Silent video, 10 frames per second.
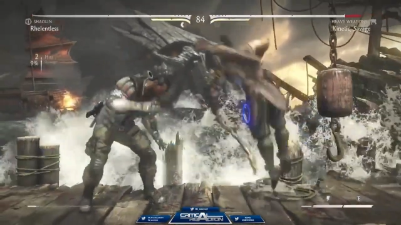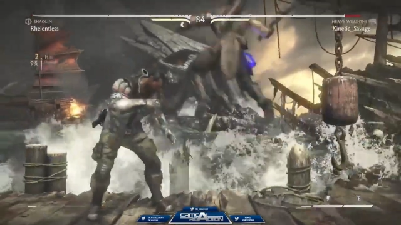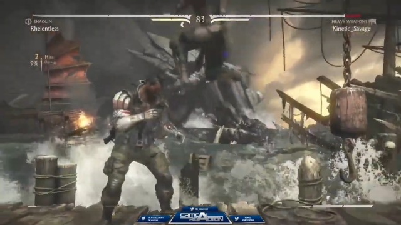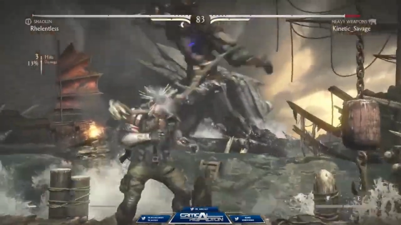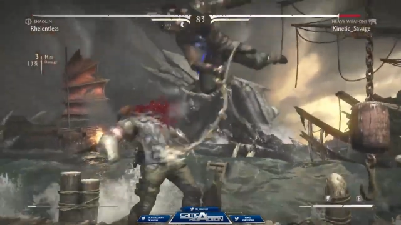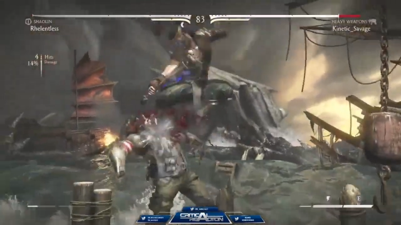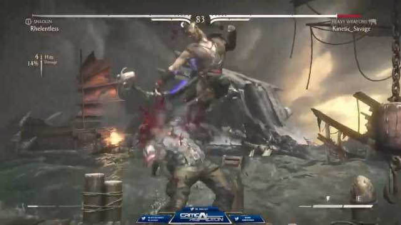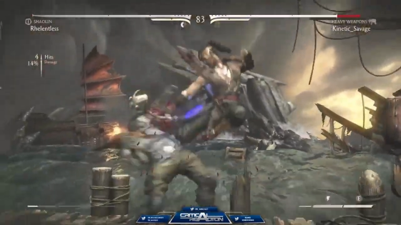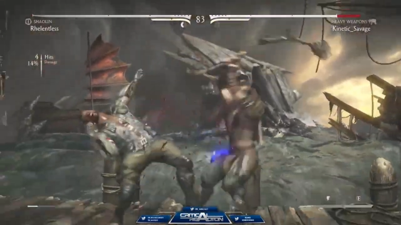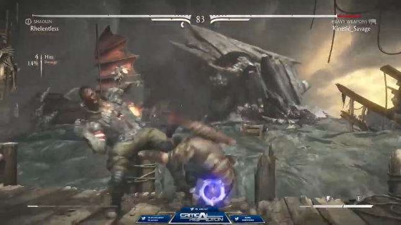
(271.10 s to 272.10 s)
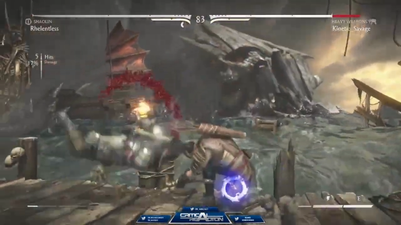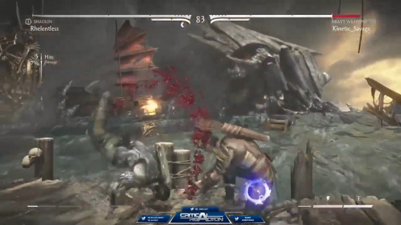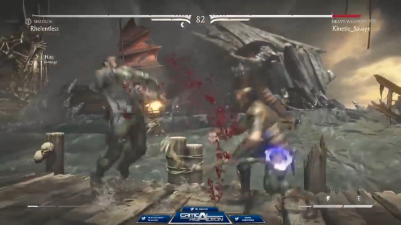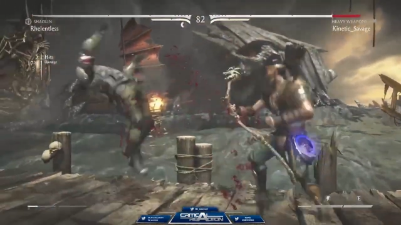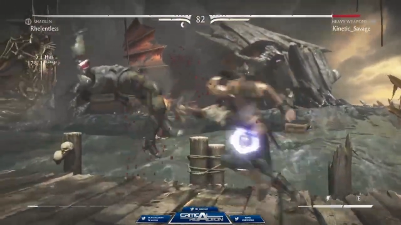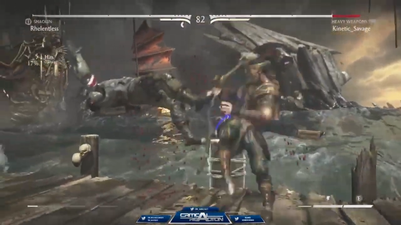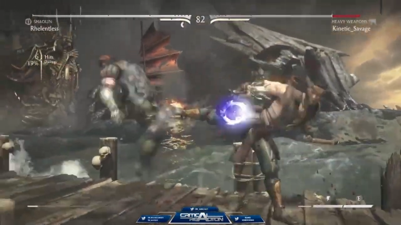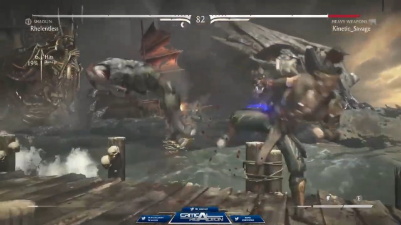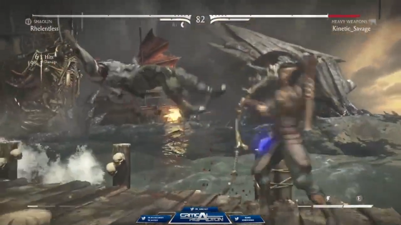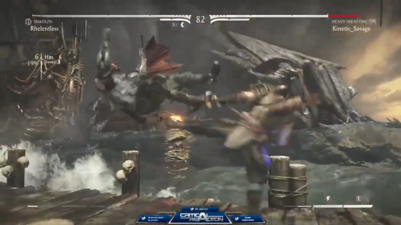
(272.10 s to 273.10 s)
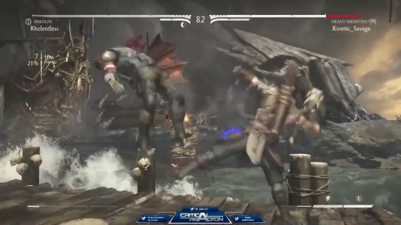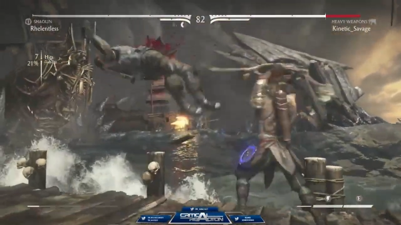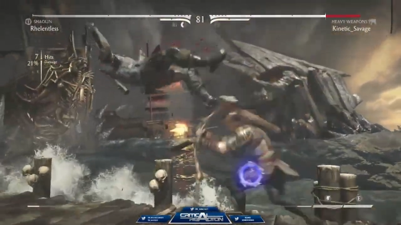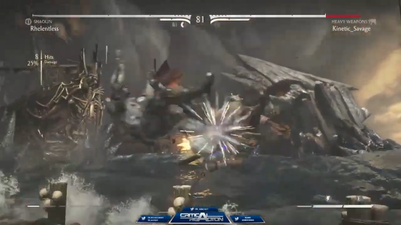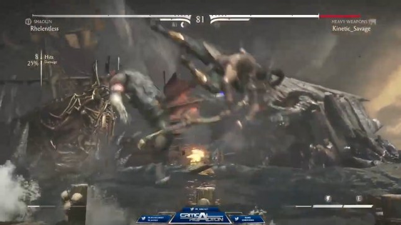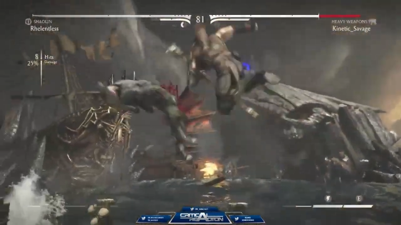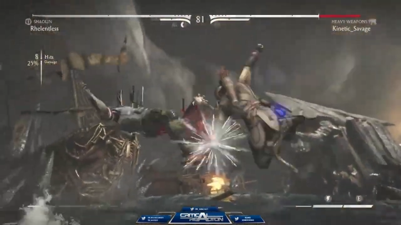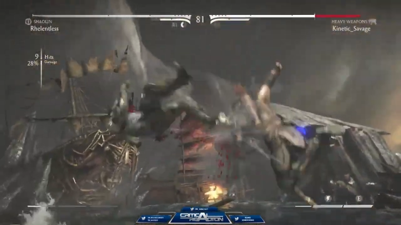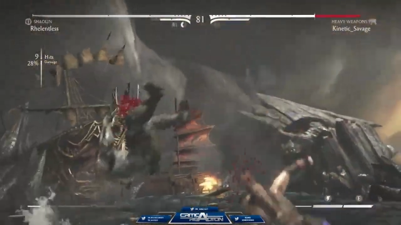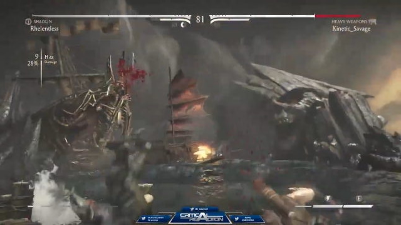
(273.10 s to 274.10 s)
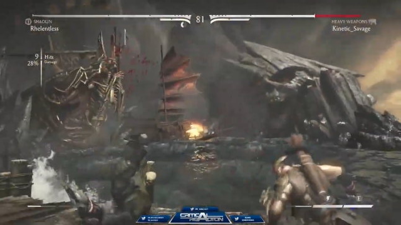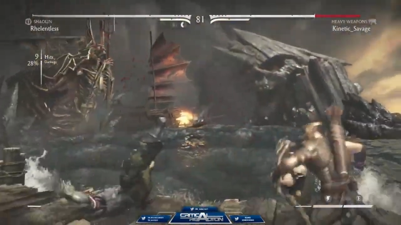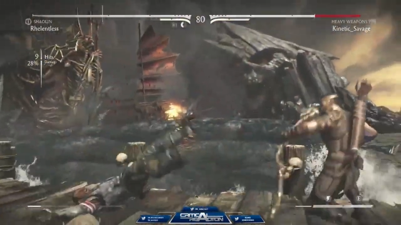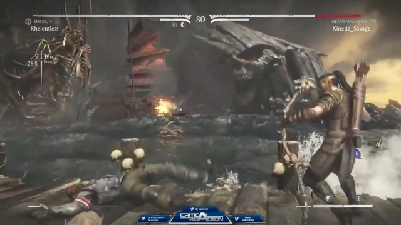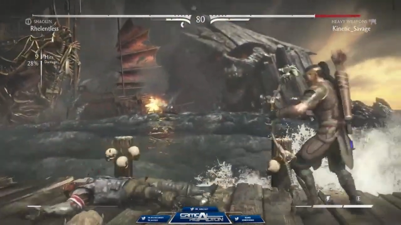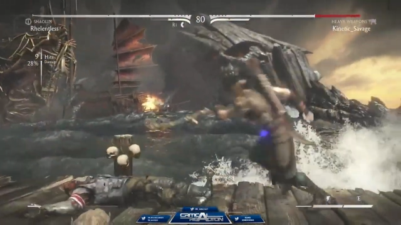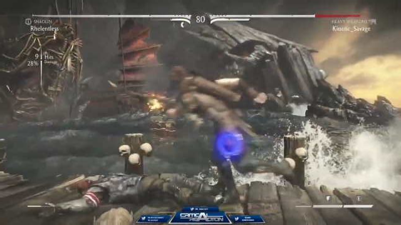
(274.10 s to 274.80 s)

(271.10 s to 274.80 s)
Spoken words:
No face is visible, so there are no lips to read.